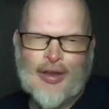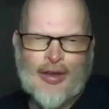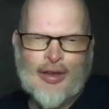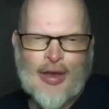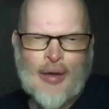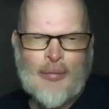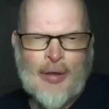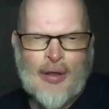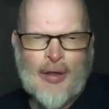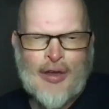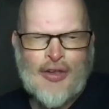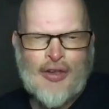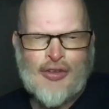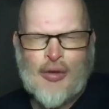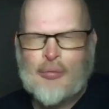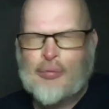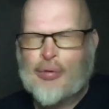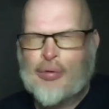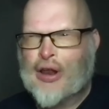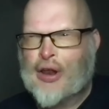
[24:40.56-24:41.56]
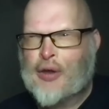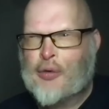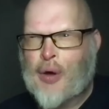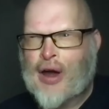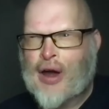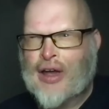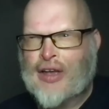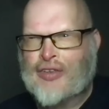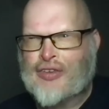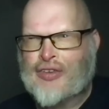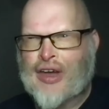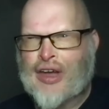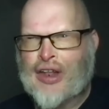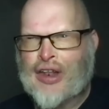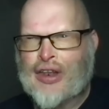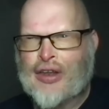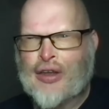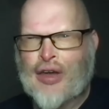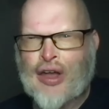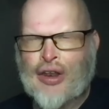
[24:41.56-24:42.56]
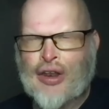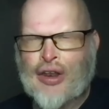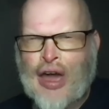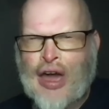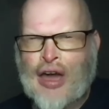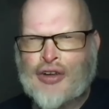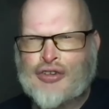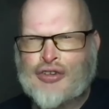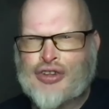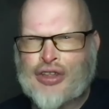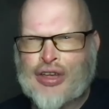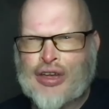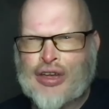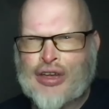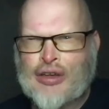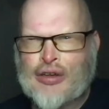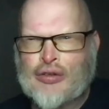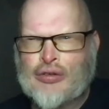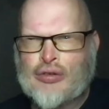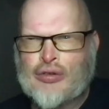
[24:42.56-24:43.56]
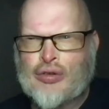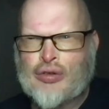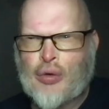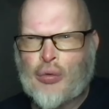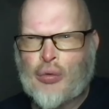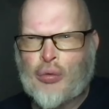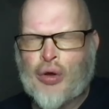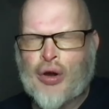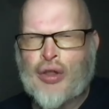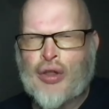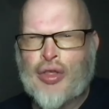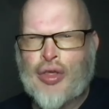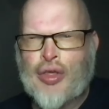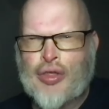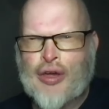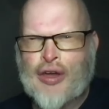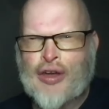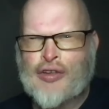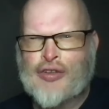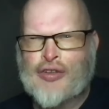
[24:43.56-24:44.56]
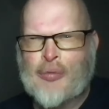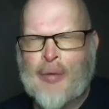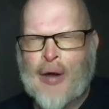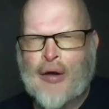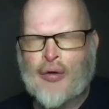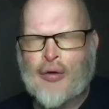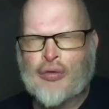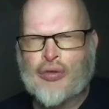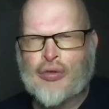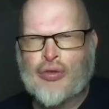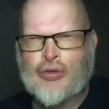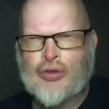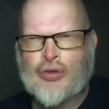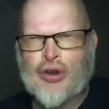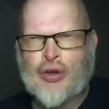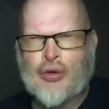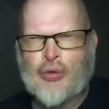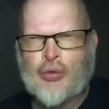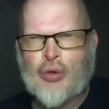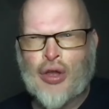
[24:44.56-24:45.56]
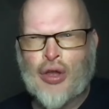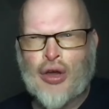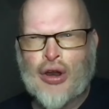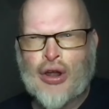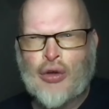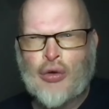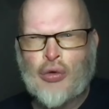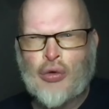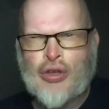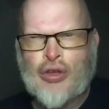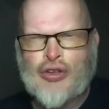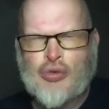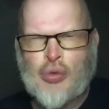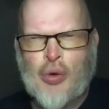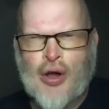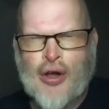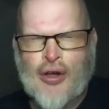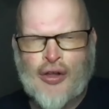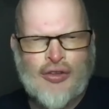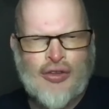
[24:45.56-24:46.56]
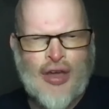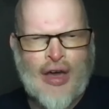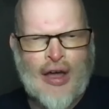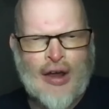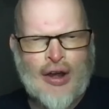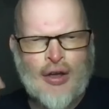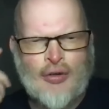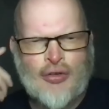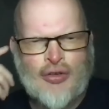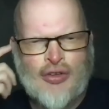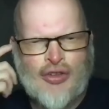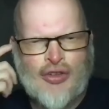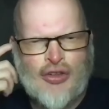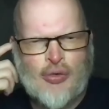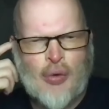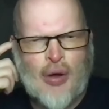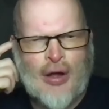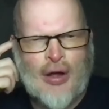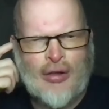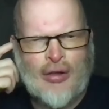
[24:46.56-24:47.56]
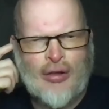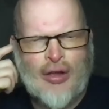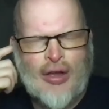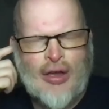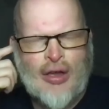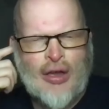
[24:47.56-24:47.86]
Yeah, I mean, he's completely right. And and actually, one of the things about you know learning all these words that I notice as well,